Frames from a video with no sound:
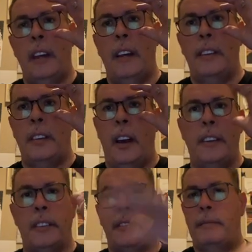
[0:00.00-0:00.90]
so I
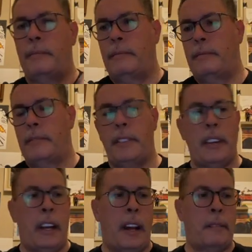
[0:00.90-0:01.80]
just
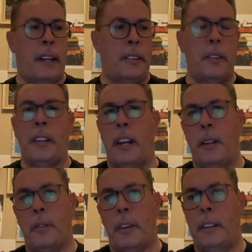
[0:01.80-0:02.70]
decided I'm not doing that
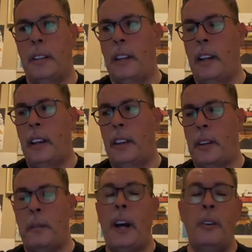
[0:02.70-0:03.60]
anymore. So
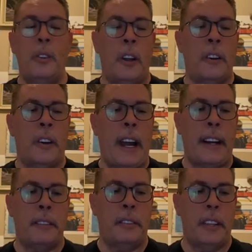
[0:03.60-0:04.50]
I'm no longer
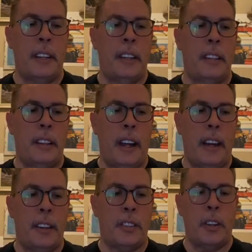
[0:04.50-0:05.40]
actively
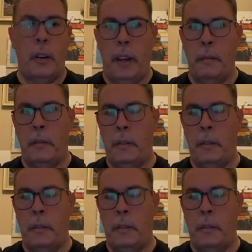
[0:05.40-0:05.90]
like showing